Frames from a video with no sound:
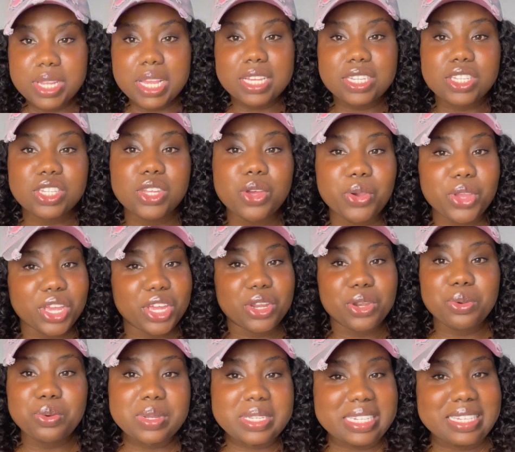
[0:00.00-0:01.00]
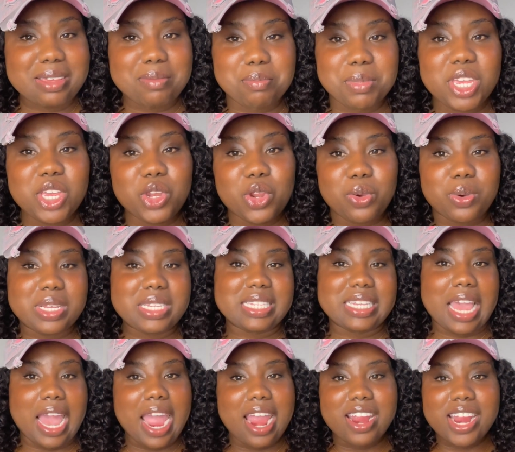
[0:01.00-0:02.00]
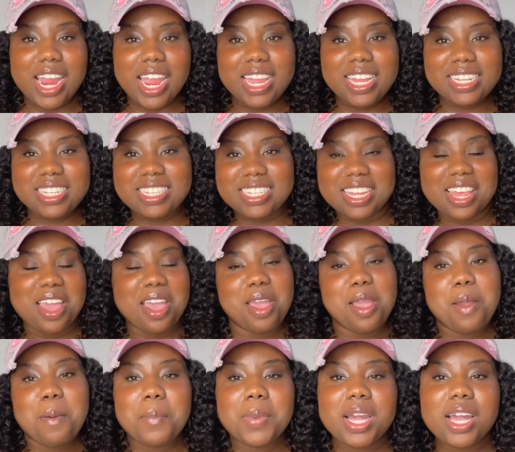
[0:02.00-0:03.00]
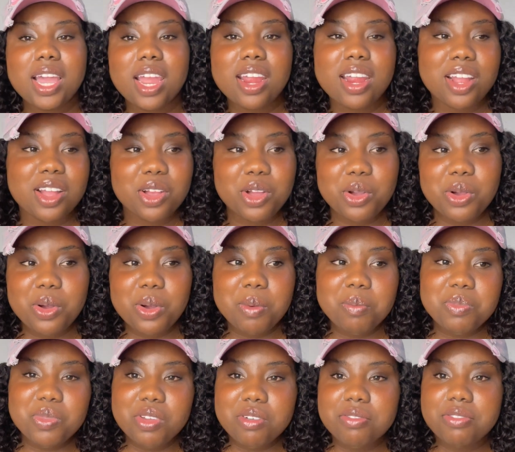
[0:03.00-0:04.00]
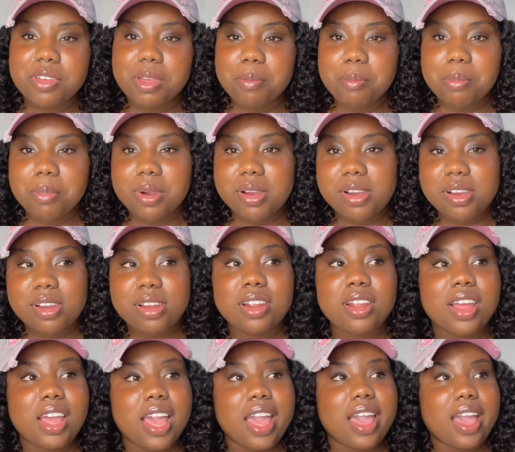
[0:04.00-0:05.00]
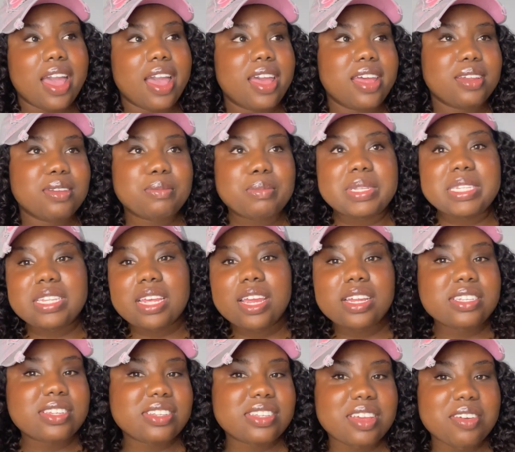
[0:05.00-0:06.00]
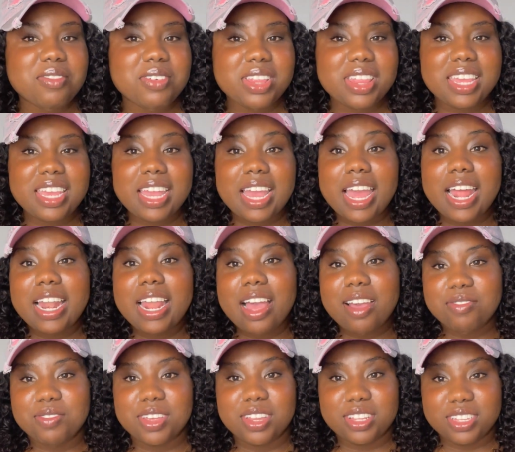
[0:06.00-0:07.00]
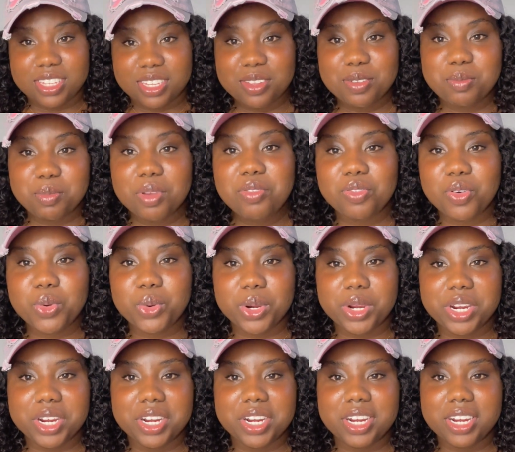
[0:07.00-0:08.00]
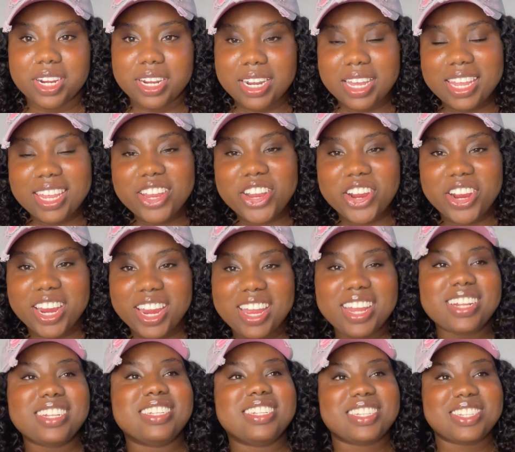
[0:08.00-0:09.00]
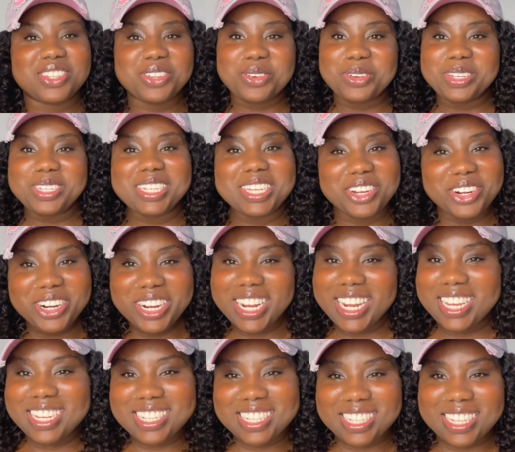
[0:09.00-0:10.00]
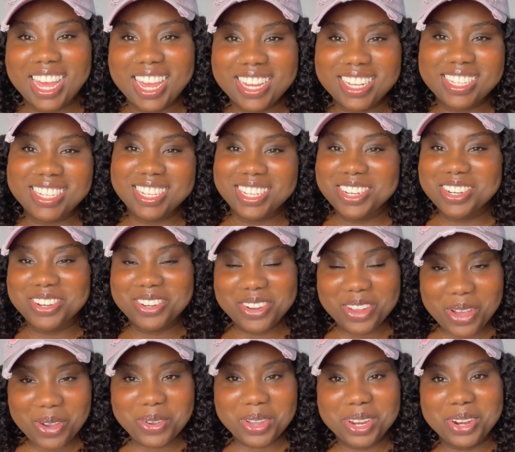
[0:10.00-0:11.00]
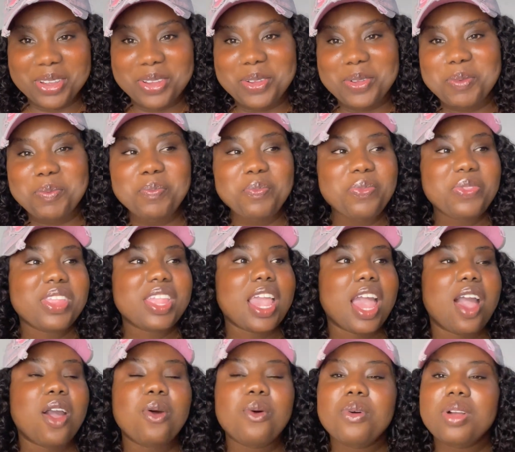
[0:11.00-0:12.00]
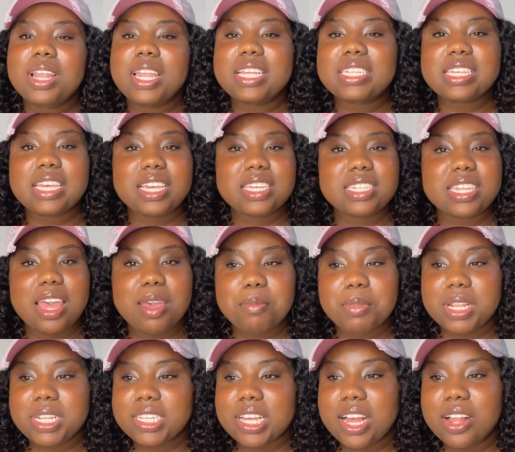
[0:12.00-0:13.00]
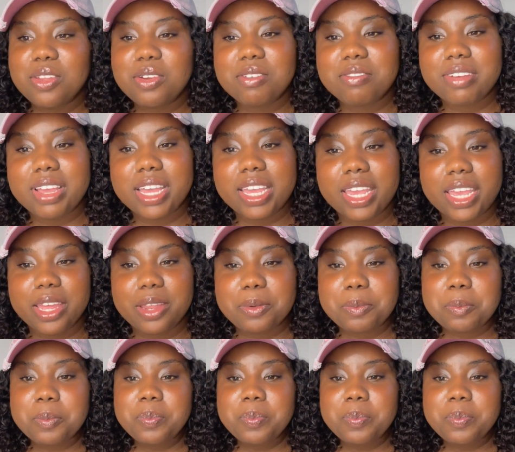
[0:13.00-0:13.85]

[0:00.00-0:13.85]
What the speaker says: So you know, say me know, I say, all right, my car will come November and massages everything. I'll have it before the year ends. So girl, excited now, you know, a whole lot of excitement all over again.